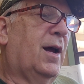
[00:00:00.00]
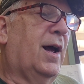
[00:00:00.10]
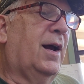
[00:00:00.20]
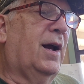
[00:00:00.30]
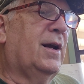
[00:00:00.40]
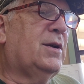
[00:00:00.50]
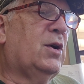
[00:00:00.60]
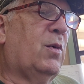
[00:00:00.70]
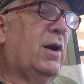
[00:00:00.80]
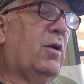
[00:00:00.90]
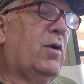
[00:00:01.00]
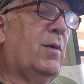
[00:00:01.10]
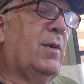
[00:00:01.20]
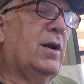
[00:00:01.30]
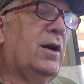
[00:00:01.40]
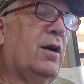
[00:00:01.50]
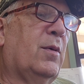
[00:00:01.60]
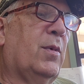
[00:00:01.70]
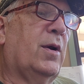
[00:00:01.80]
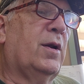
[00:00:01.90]
I got so angry at my younger
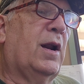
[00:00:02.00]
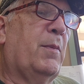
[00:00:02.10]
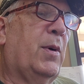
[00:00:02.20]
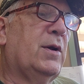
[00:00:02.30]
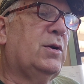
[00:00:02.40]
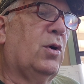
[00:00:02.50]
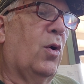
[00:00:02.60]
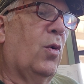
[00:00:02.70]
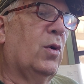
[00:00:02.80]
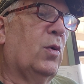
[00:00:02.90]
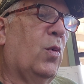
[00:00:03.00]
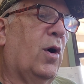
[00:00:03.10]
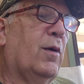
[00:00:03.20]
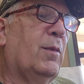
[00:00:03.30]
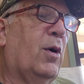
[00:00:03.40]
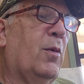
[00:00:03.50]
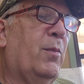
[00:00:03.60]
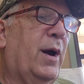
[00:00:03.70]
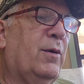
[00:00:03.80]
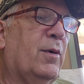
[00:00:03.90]
brother that I punched a hole in the wall in my own
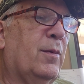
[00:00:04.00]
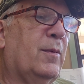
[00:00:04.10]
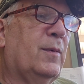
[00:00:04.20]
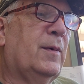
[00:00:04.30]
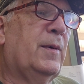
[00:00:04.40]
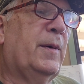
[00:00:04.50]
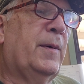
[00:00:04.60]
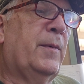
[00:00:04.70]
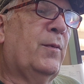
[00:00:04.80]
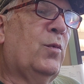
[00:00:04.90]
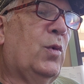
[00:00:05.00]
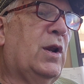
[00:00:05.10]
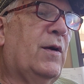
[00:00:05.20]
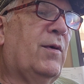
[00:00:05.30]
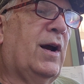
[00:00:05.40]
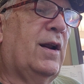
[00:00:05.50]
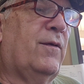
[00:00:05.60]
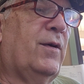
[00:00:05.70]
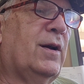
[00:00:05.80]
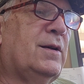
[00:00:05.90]
bedroom. We never got it
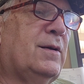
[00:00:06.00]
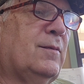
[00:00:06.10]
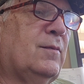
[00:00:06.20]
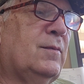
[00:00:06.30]
fixed.